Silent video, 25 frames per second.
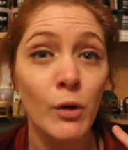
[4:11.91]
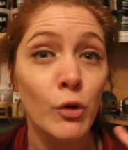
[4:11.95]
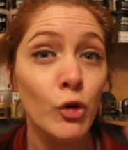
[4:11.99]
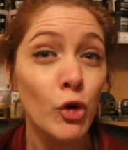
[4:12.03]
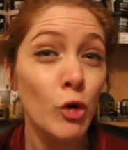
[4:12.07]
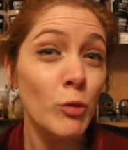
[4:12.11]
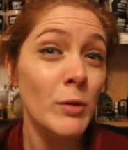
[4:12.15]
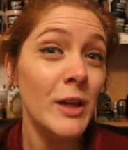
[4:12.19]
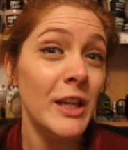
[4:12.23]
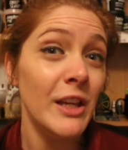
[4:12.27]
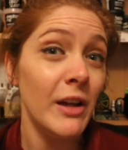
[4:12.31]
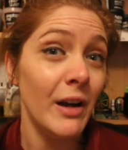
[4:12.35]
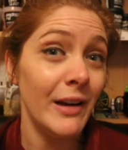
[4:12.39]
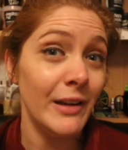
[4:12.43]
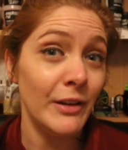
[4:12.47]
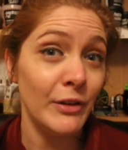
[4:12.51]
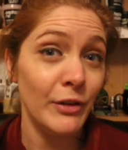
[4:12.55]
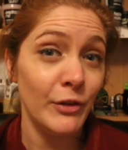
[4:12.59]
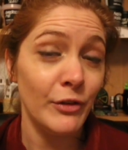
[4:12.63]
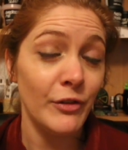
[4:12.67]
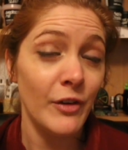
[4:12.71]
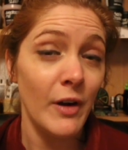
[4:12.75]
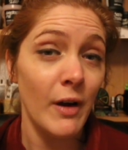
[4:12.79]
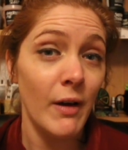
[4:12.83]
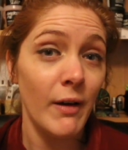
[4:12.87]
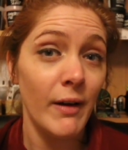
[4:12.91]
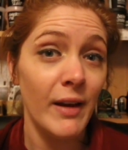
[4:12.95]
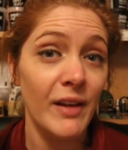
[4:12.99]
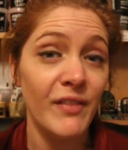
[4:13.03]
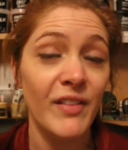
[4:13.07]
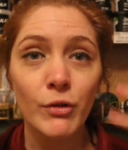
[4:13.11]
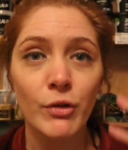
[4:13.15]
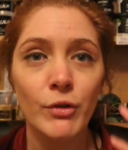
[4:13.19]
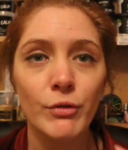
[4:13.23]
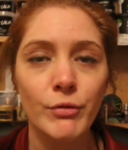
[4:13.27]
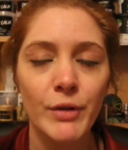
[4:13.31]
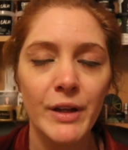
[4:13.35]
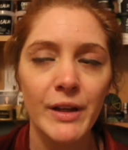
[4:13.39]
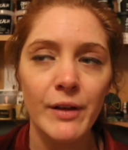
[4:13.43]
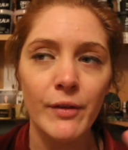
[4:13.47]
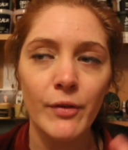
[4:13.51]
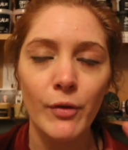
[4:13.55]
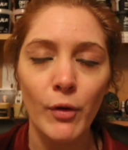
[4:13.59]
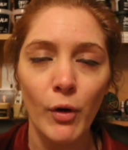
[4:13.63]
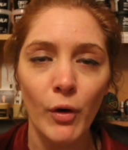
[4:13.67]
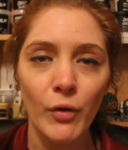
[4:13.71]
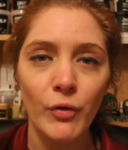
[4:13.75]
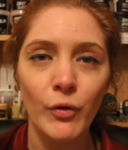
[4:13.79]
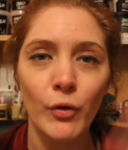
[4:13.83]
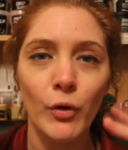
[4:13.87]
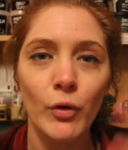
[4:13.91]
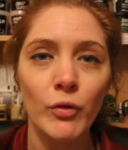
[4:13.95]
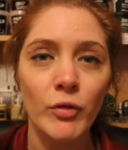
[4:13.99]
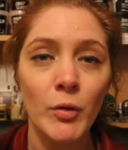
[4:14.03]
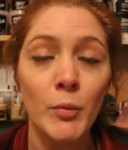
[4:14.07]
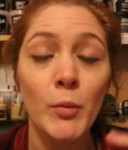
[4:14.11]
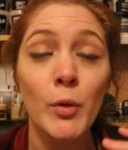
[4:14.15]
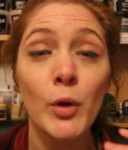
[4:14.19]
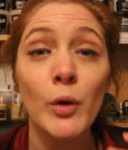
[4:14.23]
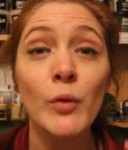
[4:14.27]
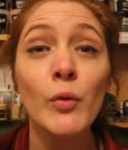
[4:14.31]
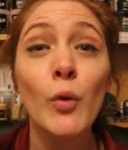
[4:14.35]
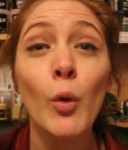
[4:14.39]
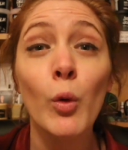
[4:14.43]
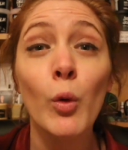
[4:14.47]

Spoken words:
normally 9 to 5, to rinse off or remove